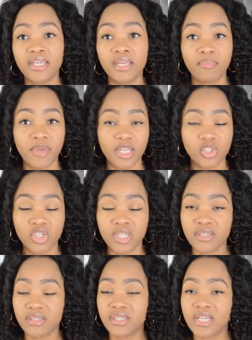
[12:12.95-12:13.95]

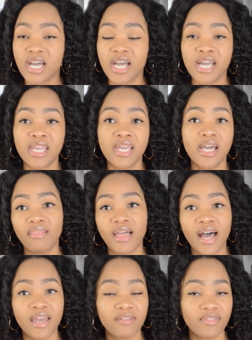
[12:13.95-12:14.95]
intubations done, a
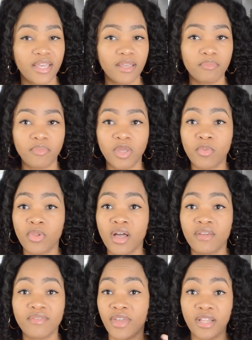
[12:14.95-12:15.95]
lot of like people
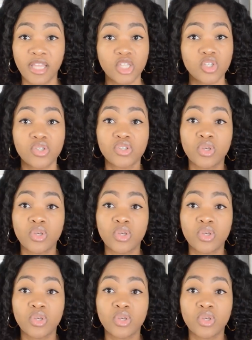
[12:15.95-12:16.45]
on ventilation.